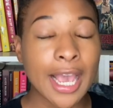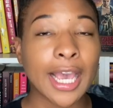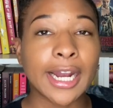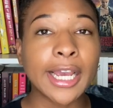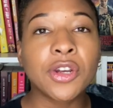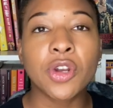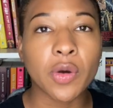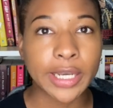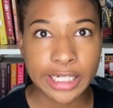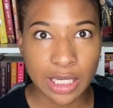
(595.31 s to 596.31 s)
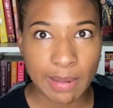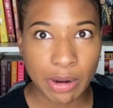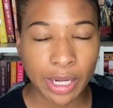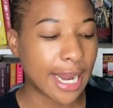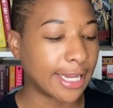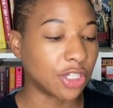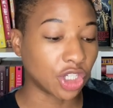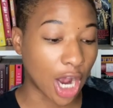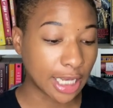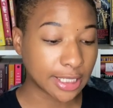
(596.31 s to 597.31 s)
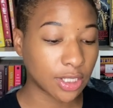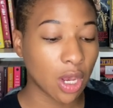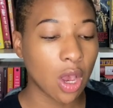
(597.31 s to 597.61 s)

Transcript: and I had no idea about it, and it just